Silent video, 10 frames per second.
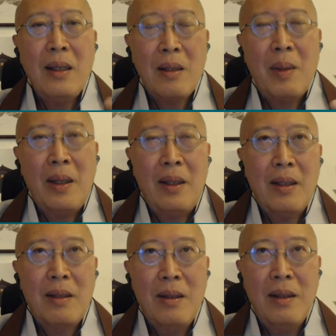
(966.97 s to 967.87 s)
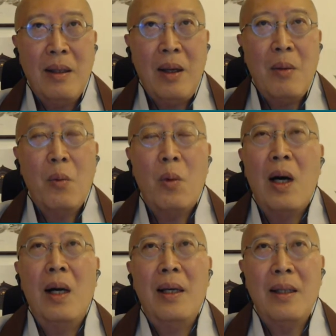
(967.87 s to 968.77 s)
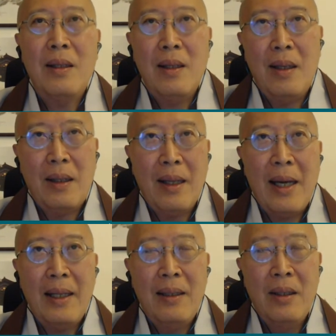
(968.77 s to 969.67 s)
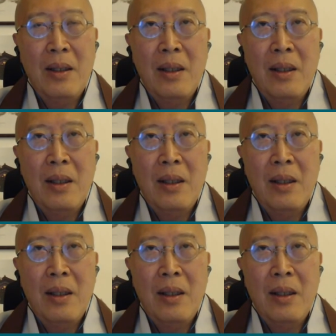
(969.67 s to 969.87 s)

is about us. And why is it like that?